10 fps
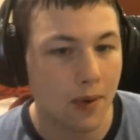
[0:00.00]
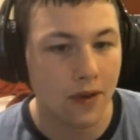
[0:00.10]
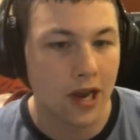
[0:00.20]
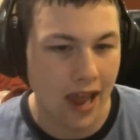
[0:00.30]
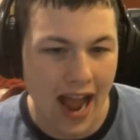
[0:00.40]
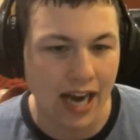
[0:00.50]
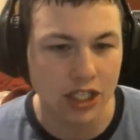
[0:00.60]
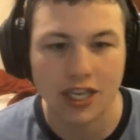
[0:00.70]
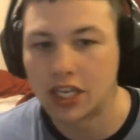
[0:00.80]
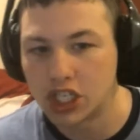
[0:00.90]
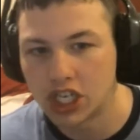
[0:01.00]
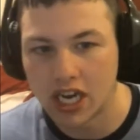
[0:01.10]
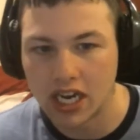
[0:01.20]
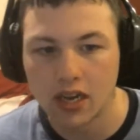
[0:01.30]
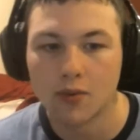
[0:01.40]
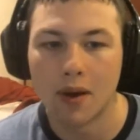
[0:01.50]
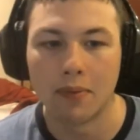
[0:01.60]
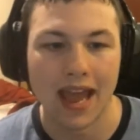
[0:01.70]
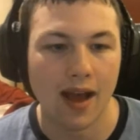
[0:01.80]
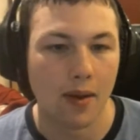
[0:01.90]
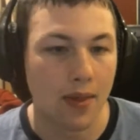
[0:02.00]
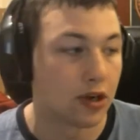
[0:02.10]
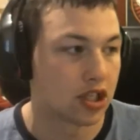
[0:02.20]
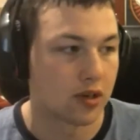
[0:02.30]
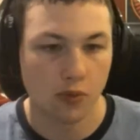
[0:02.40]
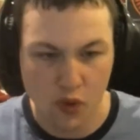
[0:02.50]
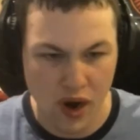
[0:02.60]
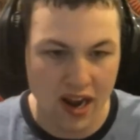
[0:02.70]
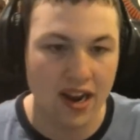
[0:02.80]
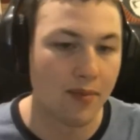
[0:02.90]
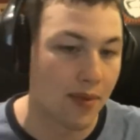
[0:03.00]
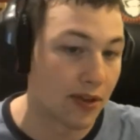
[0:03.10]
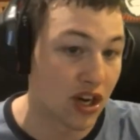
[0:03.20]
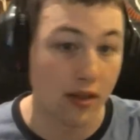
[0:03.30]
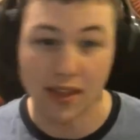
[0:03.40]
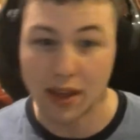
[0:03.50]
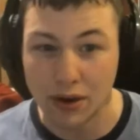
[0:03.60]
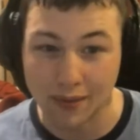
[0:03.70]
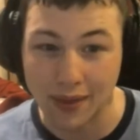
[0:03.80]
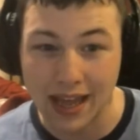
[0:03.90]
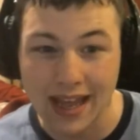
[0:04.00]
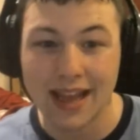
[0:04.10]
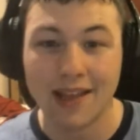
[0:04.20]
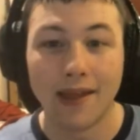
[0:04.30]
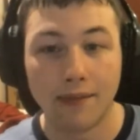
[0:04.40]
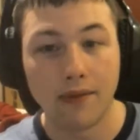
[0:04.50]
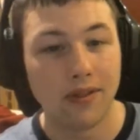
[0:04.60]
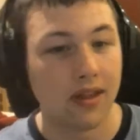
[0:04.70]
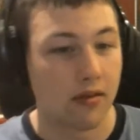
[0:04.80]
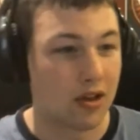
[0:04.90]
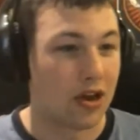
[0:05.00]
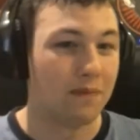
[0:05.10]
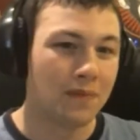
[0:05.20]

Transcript: but it's actually a shitty webcam, and they're just a brand name, and they're trying to sell you something that says good.